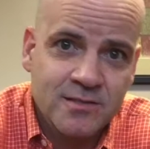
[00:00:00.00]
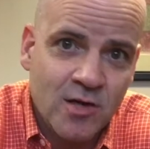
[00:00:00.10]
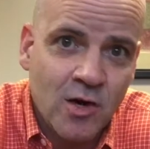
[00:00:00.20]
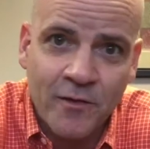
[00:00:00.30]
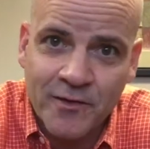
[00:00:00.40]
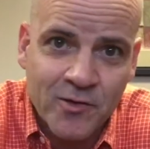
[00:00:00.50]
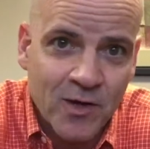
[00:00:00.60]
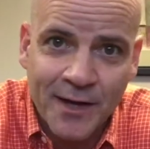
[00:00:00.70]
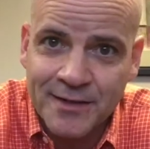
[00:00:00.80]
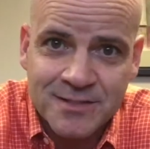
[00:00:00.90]
all in
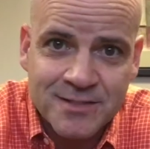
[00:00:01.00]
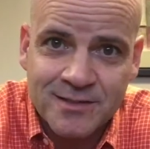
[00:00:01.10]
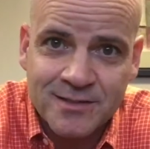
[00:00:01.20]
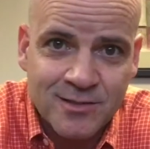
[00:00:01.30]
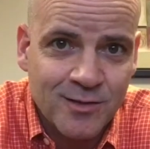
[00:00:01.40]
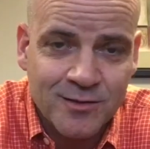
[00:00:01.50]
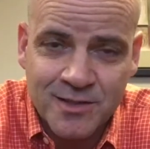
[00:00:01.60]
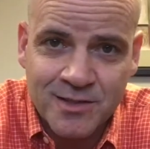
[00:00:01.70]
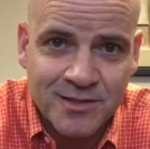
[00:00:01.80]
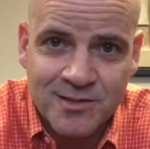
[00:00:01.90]
Christ.
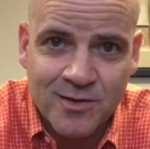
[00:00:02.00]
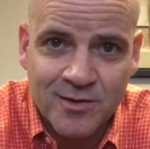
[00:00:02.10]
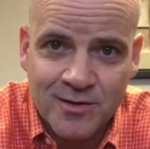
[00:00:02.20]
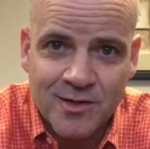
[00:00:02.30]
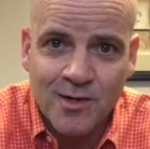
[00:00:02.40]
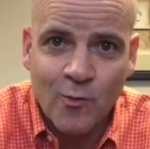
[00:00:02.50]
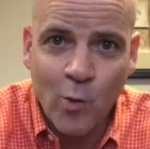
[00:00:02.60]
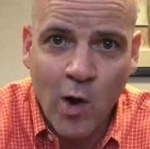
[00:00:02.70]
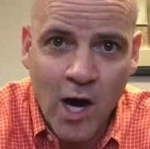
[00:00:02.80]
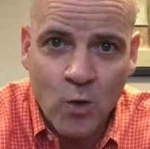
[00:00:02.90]
It's our
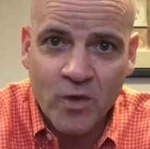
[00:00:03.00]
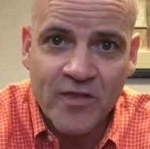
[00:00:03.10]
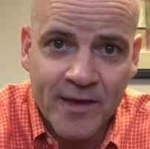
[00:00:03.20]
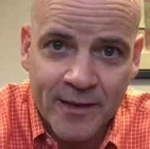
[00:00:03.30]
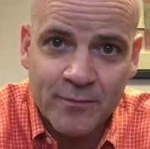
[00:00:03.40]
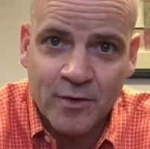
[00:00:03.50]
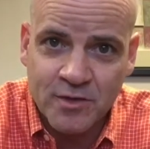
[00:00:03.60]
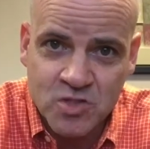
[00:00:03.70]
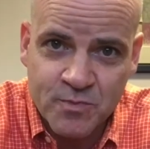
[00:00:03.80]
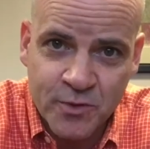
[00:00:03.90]
walk with Him, our
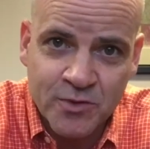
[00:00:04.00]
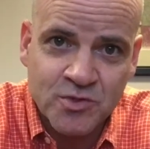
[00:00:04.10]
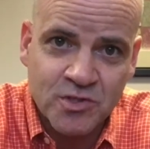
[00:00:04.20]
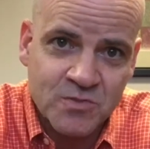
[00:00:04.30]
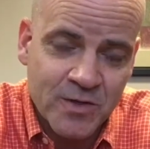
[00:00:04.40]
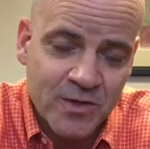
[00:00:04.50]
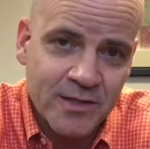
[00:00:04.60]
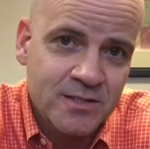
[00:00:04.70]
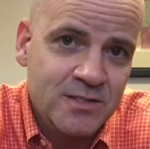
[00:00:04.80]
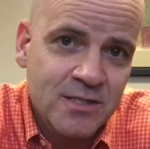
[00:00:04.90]
spiritual
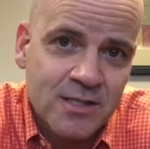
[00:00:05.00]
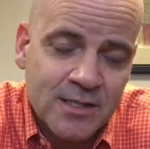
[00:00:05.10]
experience.